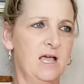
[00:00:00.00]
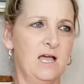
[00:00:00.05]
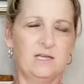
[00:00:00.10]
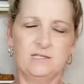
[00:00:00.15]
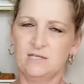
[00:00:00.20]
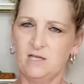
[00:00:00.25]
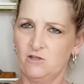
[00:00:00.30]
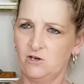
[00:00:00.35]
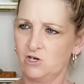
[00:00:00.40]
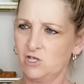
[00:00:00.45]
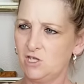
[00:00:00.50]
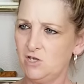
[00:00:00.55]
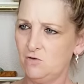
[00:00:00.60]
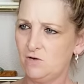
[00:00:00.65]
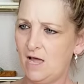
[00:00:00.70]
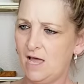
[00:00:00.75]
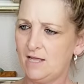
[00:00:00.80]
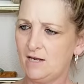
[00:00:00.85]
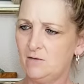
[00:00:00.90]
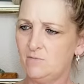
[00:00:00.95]
Another cute
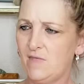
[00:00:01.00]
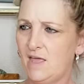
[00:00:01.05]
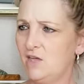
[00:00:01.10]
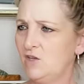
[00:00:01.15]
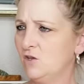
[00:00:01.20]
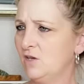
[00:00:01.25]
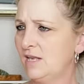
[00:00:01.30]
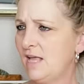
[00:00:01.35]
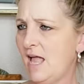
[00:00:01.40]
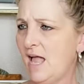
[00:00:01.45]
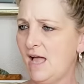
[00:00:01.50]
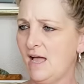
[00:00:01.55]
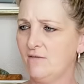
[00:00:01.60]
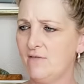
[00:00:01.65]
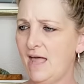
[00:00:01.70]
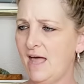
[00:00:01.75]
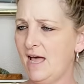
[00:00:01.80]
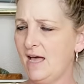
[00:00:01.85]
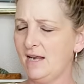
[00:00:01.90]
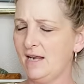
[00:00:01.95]
item that you could have
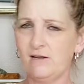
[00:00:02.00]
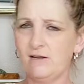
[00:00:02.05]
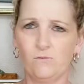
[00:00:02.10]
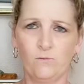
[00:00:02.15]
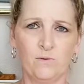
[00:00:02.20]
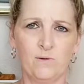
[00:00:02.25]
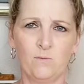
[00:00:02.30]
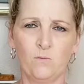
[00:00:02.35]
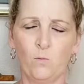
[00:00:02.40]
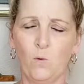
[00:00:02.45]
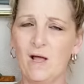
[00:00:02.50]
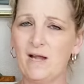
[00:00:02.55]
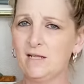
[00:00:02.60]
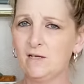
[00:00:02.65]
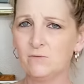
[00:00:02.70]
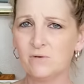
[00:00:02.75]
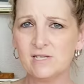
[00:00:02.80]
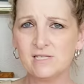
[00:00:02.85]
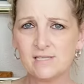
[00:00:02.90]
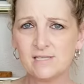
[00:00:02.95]
at a wedding
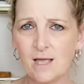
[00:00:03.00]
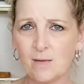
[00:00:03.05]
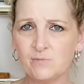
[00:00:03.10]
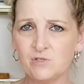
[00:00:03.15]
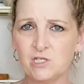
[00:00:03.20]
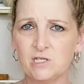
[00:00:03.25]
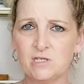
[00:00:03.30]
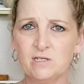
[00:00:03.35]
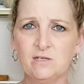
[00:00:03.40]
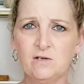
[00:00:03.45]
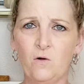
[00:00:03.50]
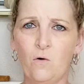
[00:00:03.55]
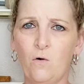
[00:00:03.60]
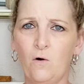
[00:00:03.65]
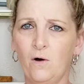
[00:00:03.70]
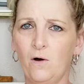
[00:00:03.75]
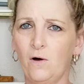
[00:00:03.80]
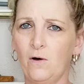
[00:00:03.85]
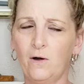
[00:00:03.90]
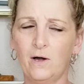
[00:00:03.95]
reception
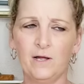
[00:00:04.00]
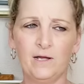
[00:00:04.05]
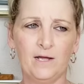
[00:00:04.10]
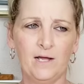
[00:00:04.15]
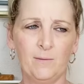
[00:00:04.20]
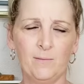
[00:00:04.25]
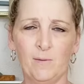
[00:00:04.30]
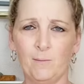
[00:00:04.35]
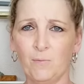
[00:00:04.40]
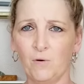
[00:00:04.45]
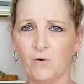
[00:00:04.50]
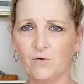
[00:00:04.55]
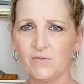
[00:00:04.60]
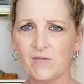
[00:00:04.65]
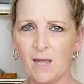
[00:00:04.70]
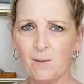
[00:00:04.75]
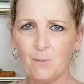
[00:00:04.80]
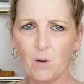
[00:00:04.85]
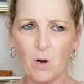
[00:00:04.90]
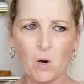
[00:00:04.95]
or um, a
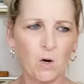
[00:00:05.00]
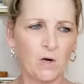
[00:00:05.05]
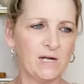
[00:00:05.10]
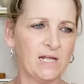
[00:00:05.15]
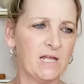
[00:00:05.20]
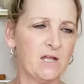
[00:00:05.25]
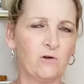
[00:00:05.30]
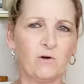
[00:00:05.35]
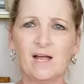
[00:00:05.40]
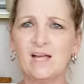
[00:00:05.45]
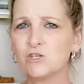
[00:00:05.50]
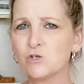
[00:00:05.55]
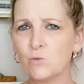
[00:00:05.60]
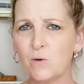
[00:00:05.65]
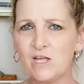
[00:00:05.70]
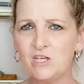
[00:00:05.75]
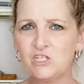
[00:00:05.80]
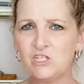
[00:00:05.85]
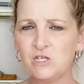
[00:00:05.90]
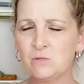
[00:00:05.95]
birthday party,
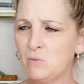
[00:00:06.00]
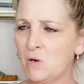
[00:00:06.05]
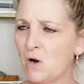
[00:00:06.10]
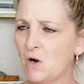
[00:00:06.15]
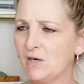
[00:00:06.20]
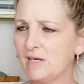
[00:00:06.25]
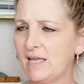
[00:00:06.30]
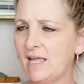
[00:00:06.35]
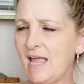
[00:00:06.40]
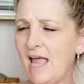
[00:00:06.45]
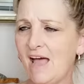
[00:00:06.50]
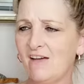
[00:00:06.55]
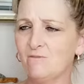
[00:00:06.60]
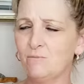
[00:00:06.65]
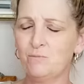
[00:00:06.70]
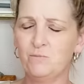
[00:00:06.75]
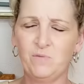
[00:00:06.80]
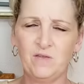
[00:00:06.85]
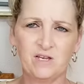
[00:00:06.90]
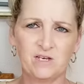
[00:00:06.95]
graduation party. Have
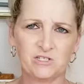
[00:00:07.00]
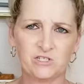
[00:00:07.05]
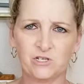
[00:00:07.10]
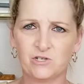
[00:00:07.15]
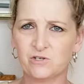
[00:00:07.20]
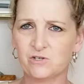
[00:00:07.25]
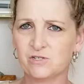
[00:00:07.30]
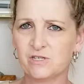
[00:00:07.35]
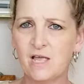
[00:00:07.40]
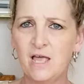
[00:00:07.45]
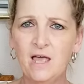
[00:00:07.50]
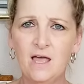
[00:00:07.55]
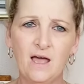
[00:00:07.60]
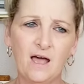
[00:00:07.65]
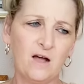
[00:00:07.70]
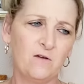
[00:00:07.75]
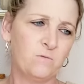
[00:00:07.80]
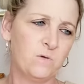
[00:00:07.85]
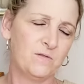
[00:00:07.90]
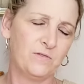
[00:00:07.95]
pictures
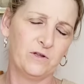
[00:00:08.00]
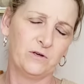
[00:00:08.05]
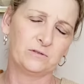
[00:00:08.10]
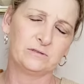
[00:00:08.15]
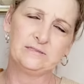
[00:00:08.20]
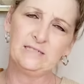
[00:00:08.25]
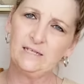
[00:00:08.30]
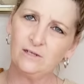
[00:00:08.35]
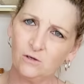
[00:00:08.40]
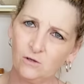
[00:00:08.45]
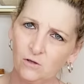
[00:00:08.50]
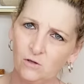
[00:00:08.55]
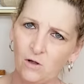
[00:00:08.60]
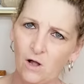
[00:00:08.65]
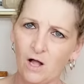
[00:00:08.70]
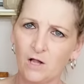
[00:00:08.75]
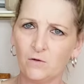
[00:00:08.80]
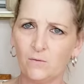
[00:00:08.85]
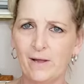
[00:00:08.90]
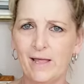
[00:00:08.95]
of when they're little
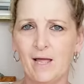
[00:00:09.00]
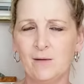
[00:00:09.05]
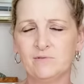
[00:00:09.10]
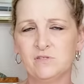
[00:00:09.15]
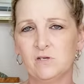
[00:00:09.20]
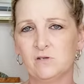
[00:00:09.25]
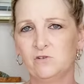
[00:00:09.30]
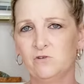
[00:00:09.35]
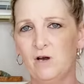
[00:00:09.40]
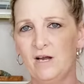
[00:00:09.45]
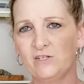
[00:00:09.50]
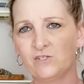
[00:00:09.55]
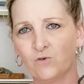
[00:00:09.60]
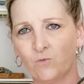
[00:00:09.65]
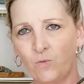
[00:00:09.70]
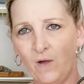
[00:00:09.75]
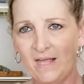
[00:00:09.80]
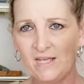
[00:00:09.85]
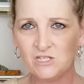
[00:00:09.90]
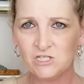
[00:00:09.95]
all the way up to
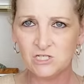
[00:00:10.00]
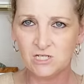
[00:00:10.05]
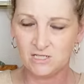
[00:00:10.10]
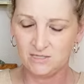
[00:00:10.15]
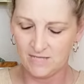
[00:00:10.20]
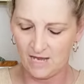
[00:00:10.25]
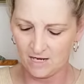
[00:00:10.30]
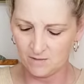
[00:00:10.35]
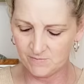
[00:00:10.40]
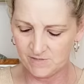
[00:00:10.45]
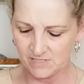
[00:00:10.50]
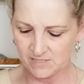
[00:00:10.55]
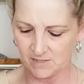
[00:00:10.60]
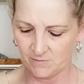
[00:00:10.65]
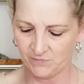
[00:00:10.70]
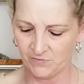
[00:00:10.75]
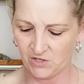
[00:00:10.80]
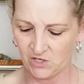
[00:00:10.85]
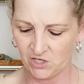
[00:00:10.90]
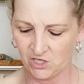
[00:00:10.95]
graduation. That would be
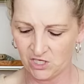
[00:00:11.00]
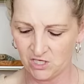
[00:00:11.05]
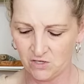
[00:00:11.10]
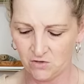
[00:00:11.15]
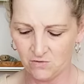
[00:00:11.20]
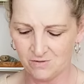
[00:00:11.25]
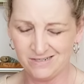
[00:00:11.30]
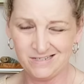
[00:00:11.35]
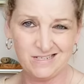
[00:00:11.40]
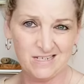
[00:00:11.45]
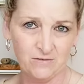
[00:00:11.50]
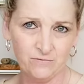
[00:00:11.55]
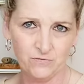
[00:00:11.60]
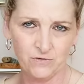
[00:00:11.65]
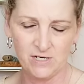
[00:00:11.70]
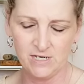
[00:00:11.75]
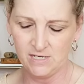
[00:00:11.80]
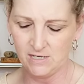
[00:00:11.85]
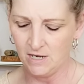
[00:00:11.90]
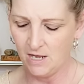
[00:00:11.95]
something cute and
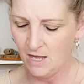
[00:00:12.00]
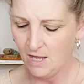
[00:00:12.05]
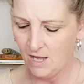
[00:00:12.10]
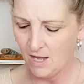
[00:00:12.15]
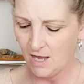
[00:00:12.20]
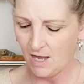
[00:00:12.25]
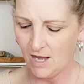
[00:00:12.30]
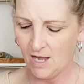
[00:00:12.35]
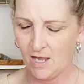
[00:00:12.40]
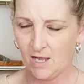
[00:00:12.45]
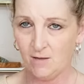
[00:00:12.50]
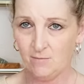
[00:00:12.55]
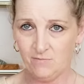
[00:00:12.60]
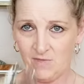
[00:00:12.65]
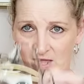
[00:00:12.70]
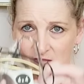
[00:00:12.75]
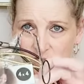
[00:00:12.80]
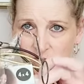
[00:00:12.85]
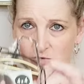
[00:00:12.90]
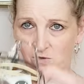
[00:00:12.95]
different um,
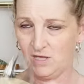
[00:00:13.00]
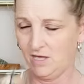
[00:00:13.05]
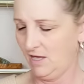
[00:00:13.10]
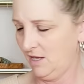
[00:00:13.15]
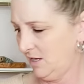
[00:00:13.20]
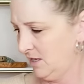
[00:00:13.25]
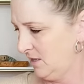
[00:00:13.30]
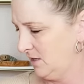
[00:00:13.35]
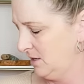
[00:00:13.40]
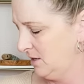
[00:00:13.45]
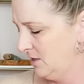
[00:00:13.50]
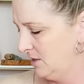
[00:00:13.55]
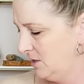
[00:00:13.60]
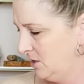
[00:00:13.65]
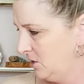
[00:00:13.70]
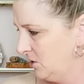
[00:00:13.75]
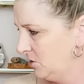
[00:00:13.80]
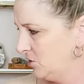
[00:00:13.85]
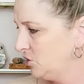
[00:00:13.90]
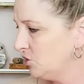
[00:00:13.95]
that you can
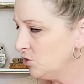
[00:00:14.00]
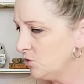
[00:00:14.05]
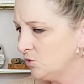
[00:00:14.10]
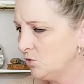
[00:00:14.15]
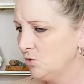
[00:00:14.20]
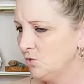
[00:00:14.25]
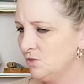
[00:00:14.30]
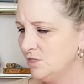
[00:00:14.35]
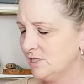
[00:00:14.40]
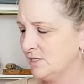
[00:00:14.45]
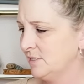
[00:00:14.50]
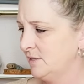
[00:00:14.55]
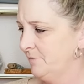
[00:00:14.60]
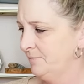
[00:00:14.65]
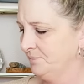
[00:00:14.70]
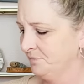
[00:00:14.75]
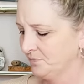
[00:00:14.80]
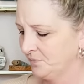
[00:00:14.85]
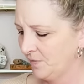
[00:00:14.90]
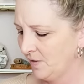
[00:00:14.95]
use.
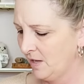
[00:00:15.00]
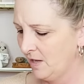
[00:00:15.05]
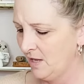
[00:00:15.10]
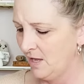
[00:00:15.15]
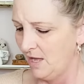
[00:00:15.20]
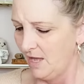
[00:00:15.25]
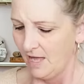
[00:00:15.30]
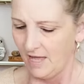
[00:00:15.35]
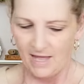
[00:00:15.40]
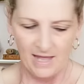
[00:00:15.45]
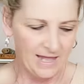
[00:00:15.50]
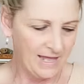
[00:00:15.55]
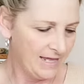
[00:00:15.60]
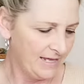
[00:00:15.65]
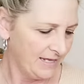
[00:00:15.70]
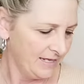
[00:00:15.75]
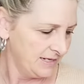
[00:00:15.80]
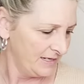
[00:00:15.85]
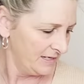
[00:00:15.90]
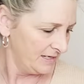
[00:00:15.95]

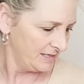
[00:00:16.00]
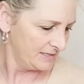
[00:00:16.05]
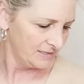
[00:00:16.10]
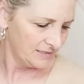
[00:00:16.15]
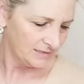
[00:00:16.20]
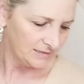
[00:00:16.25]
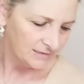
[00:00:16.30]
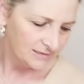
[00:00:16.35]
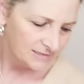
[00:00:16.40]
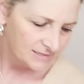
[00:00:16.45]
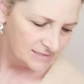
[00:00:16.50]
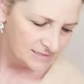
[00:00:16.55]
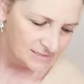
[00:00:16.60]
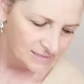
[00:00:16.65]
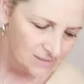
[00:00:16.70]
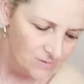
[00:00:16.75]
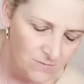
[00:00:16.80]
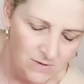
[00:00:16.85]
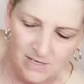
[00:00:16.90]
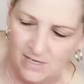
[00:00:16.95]
And let's
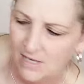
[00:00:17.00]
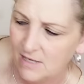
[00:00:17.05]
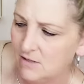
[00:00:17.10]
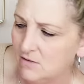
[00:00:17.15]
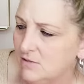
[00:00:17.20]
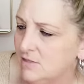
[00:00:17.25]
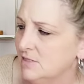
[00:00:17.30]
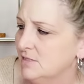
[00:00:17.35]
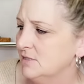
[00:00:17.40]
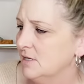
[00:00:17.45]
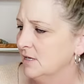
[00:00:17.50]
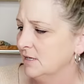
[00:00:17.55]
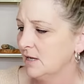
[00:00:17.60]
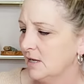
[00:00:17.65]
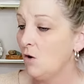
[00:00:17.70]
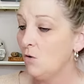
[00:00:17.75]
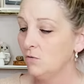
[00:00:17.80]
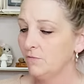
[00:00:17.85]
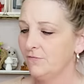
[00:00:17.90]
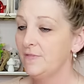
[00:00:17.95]
see what else.
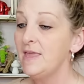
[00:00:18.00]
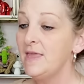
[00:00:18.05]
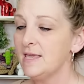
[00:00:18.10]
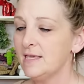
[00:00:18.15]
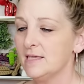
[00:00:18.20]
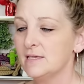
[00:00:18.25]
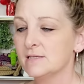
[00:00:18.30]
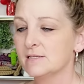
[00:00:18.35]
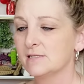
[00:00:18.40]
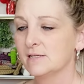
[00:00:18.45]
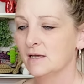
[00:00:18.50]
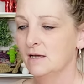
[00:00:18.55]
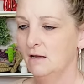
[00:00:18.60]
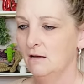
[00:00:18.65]
Oh, these.